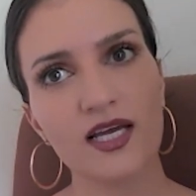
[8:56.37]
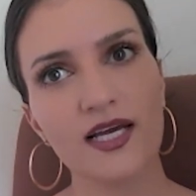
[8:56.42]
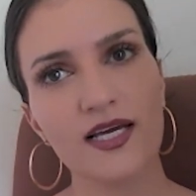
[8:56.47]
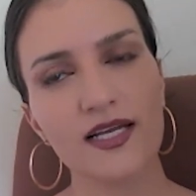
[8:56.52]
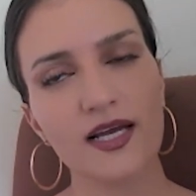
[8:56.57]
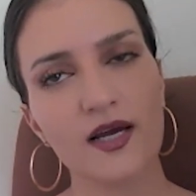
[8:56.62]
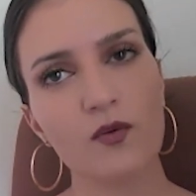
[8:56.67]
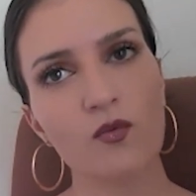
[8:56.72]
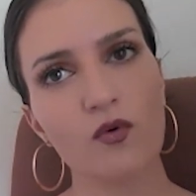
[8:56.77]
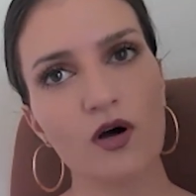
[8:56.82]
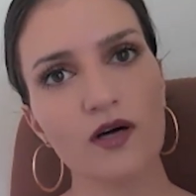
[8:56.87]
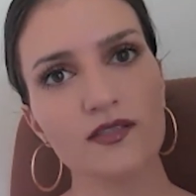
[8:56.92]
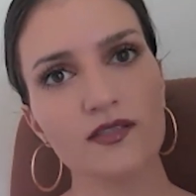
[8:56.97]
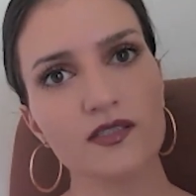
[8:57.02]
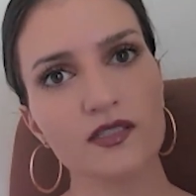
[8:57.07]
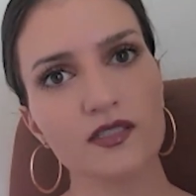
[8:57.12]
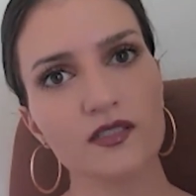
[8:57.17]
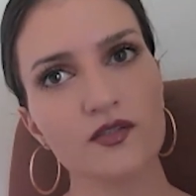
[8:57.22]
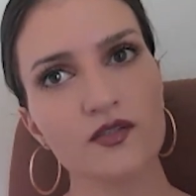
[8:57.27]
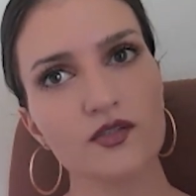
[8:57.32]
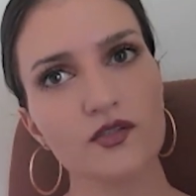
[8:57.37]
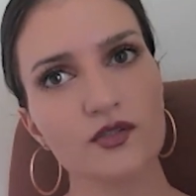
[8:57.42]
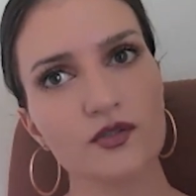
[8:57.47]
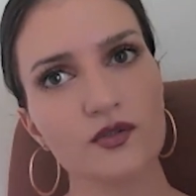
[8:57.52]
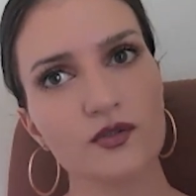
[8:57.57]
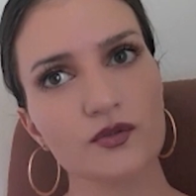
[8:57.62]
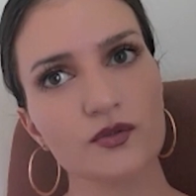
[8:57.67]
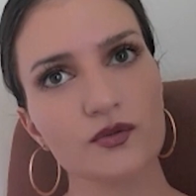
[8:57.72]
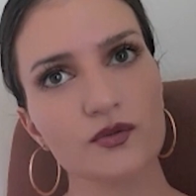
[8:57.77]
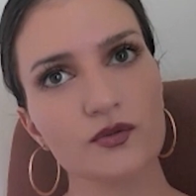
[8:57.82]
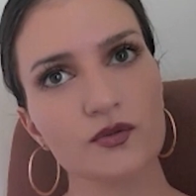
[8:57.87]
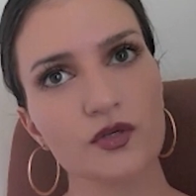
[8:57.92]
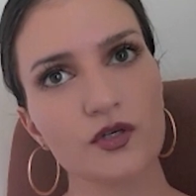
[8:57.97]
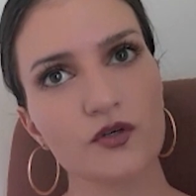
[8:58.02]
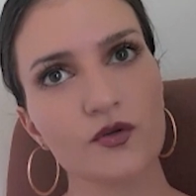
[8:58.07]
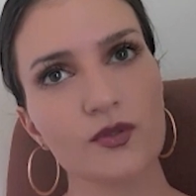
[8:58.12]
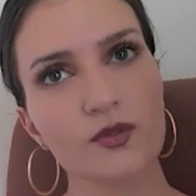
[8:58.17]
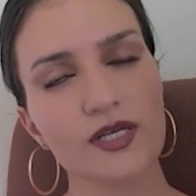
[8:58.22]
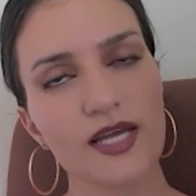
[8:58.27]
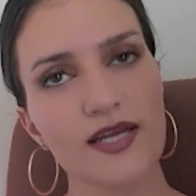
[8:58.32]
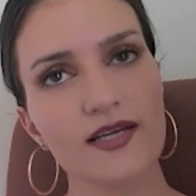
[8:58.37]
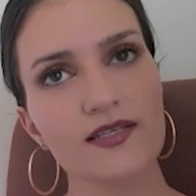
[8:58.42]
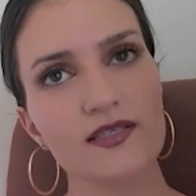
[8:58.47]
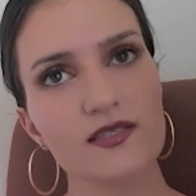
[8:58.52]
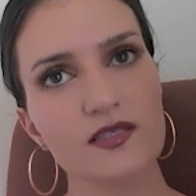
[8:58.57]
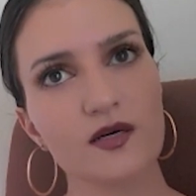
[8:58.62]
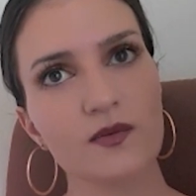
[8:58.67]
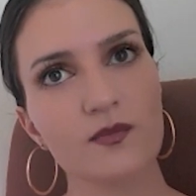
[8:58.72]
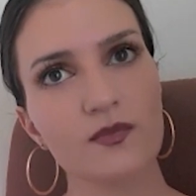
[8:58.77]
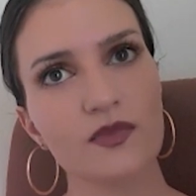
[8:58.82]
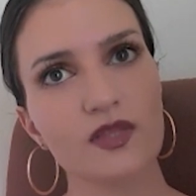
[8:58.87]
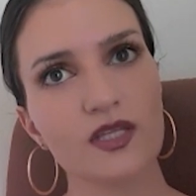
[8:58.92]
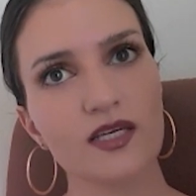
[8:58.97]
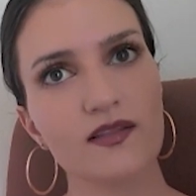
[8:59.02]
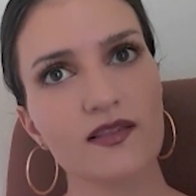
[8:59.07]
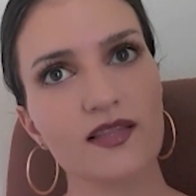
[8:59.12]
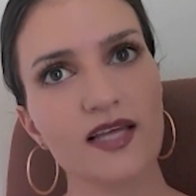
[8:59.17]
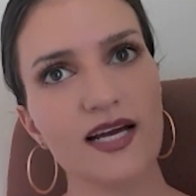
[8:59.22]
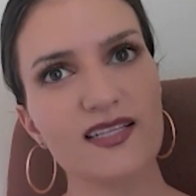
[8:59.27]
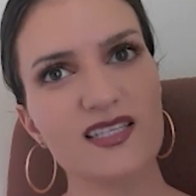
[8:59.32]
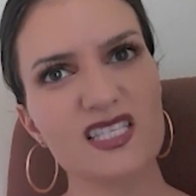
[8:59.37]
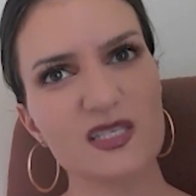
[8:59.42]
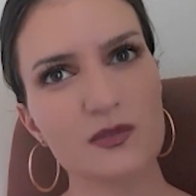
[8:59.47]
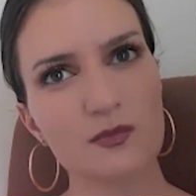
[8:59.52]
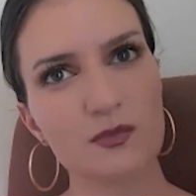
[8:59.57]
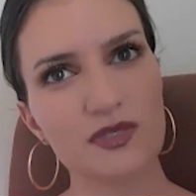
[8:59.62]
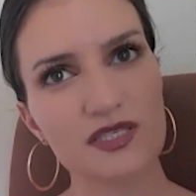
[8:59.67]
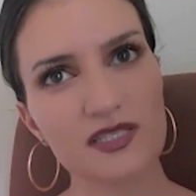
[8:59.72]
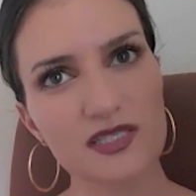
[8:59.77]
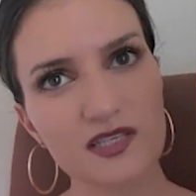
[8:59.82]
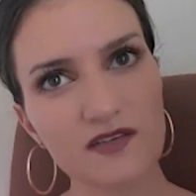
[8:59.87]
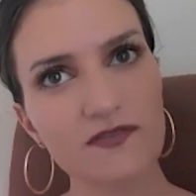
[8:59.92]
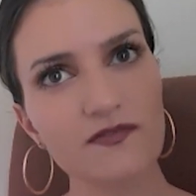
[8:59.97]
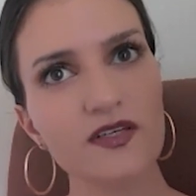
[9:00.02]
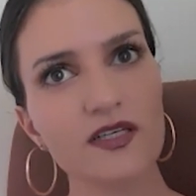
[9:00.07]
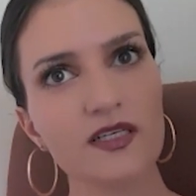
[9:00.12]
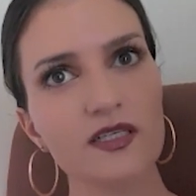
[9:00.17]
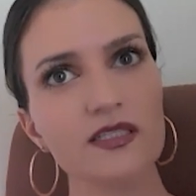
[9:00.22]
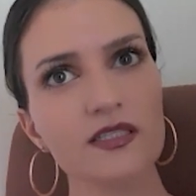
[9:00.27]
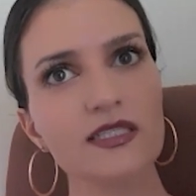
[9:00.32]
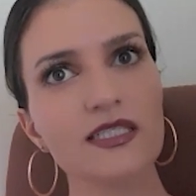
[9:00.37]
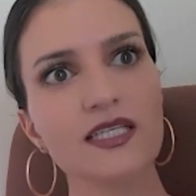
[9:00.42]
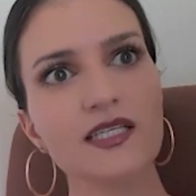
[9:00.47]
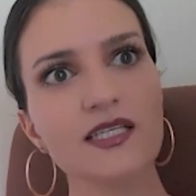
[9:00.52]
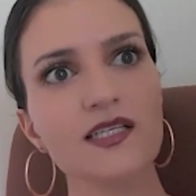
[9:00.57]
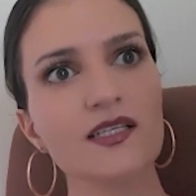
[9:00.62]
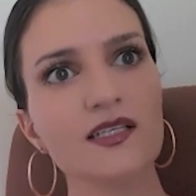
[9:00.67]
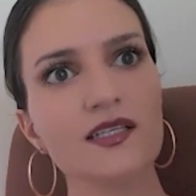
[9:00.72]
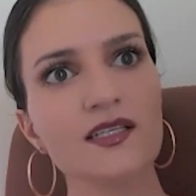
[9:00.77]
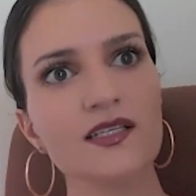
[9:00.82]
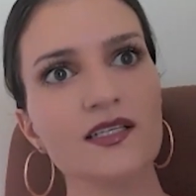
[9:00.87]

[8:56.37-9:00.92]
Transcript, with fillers: And I wanted to create something that specifically,